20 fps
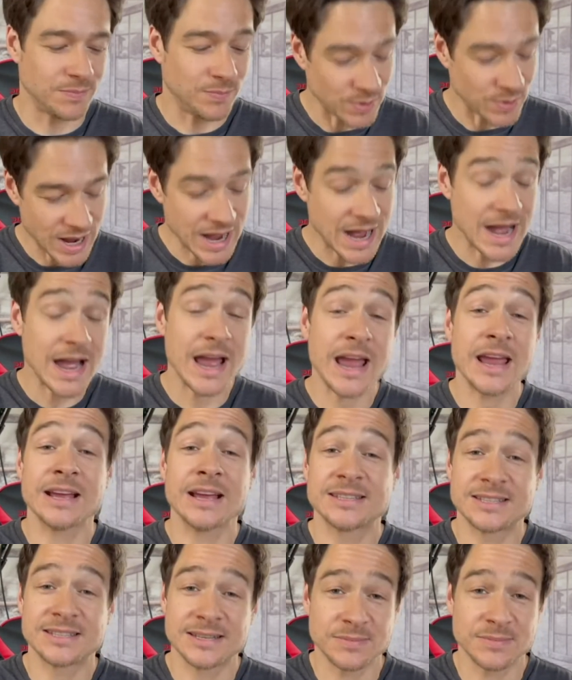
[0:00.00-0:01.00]
buy
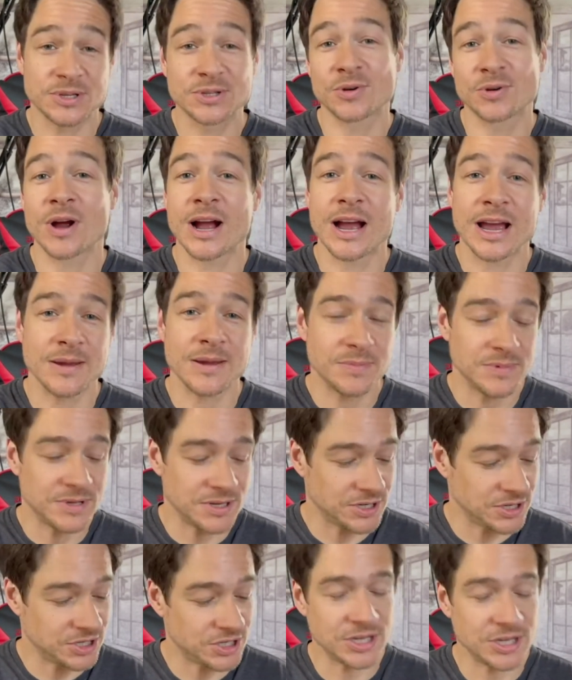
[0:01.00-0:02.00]
and subscribe
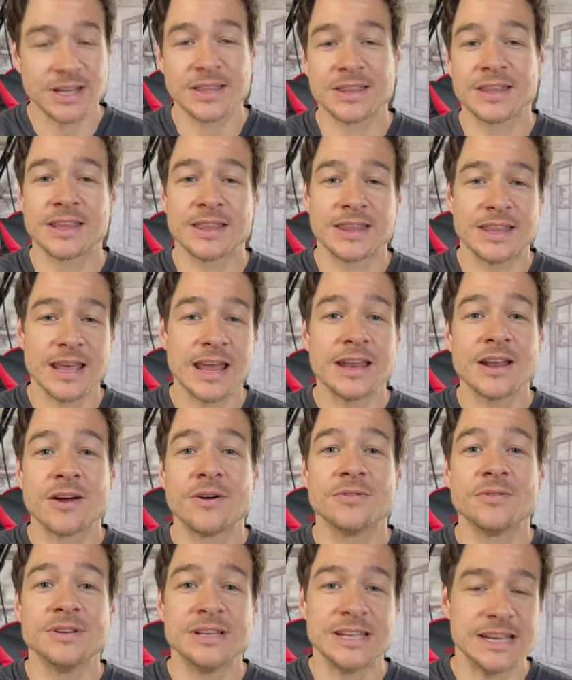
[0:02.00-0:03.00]
to shit that they
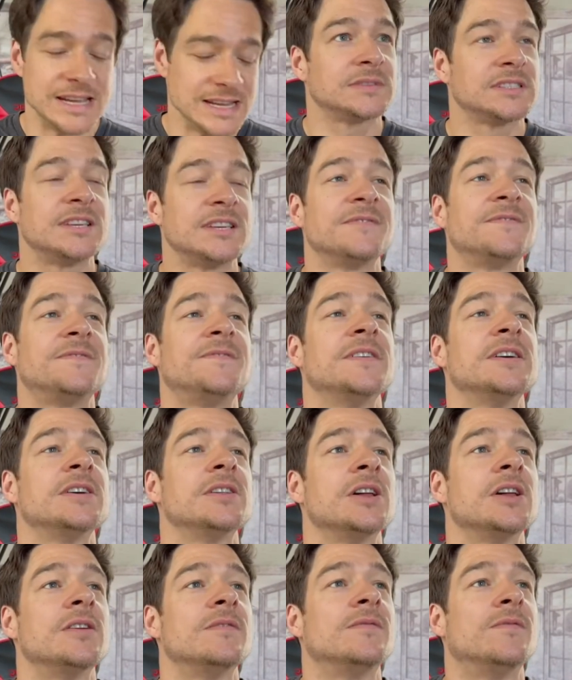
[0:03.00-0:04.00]
don't need to
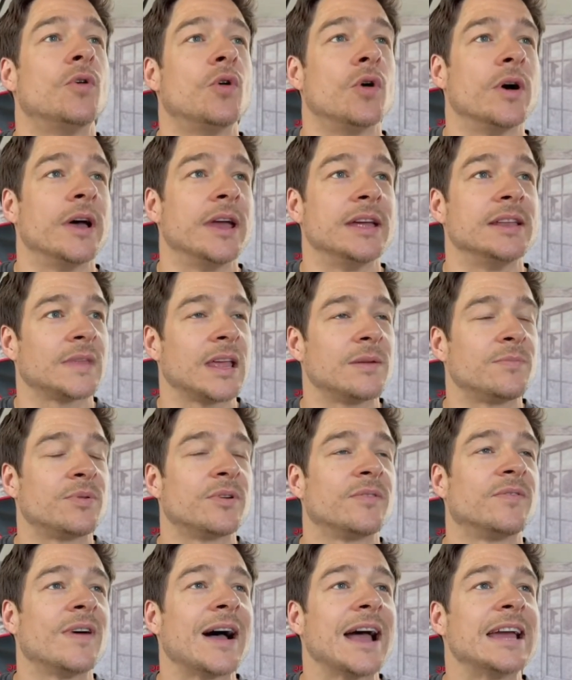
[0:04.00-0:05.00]
fill a void and
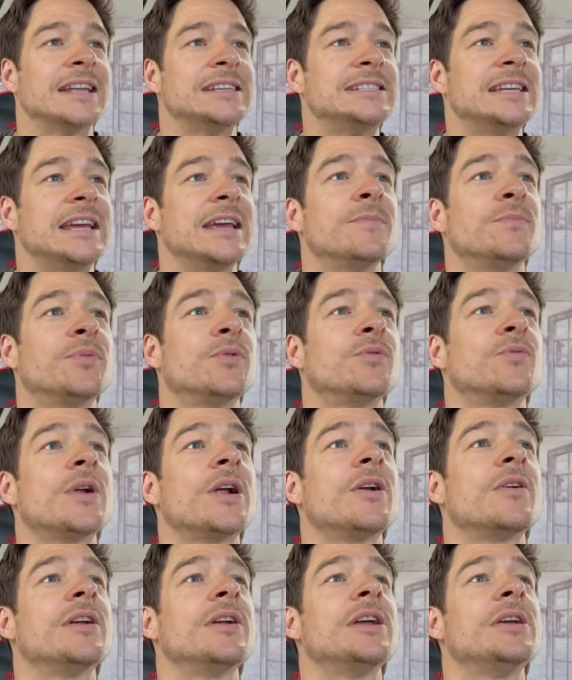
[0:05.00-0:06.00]
provide
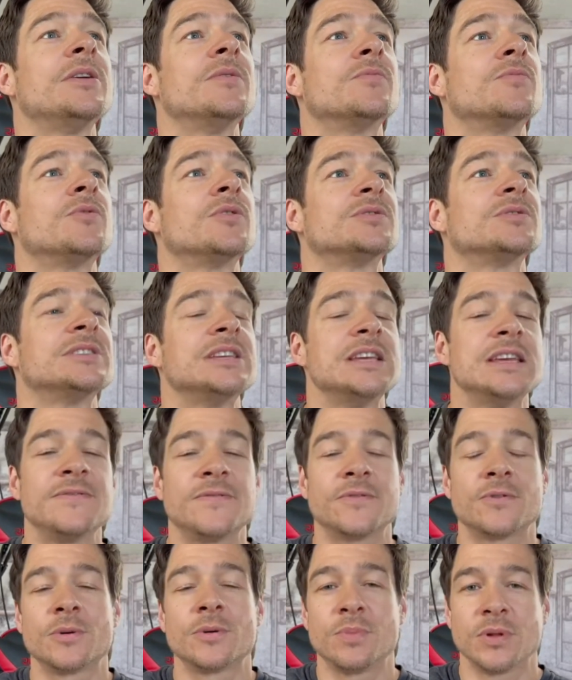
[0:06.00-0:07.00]
temporary
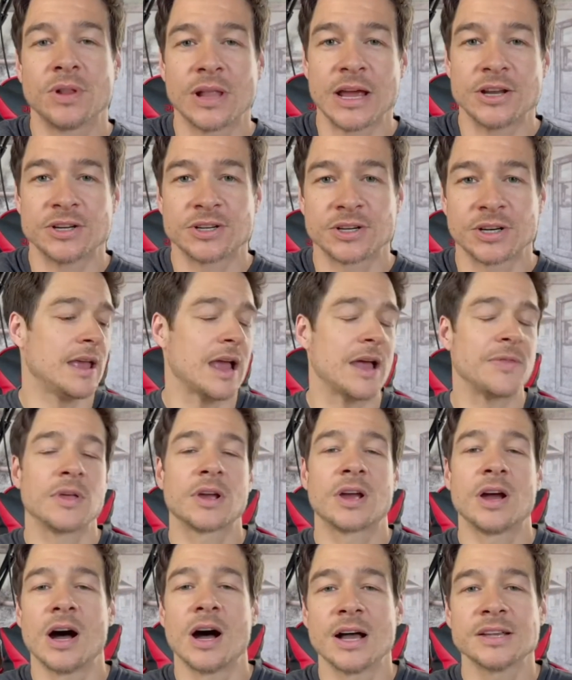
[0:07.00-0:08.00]
relief or pleasure at
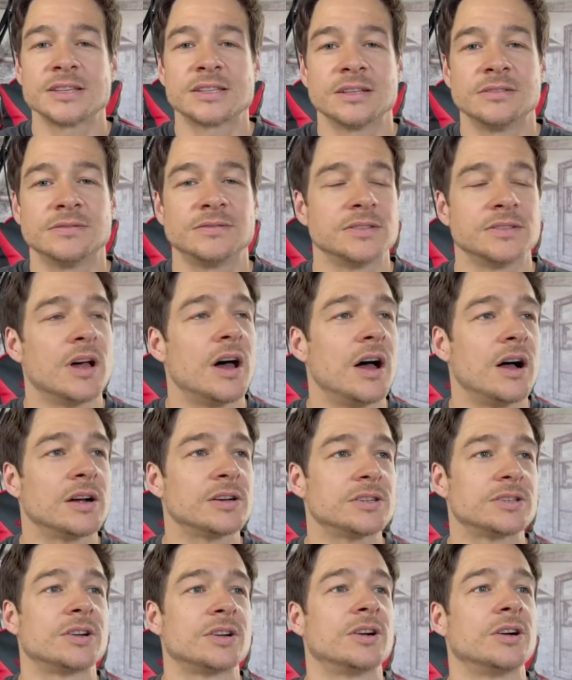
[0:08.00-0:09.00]
the cost of
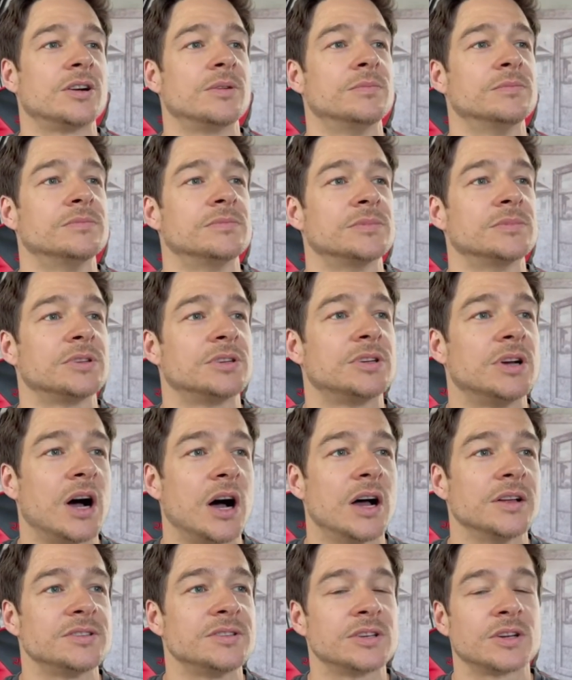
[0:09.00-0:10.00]
long-term
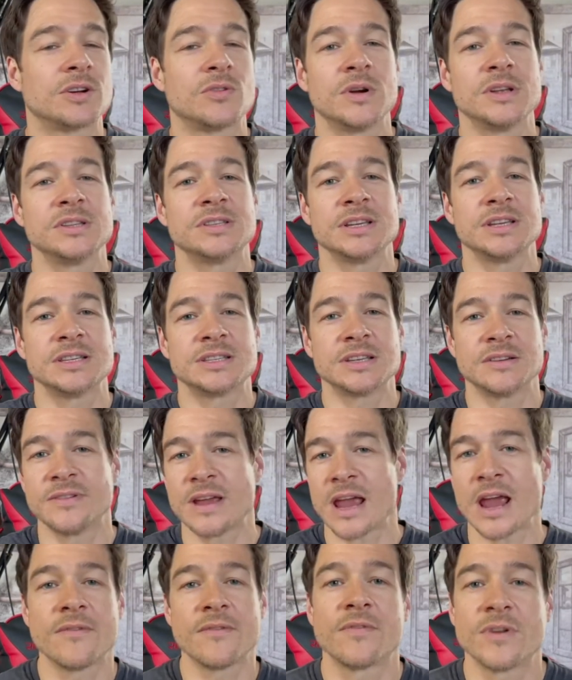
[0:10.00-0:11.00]
consequences of
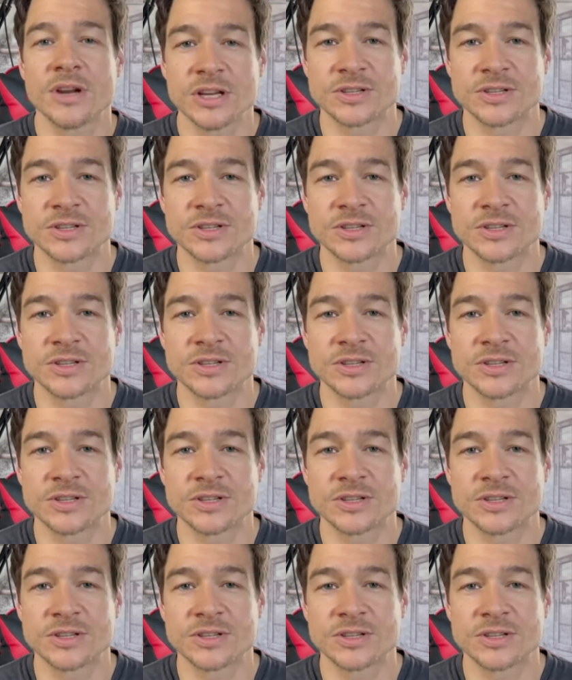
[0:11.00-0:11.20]
every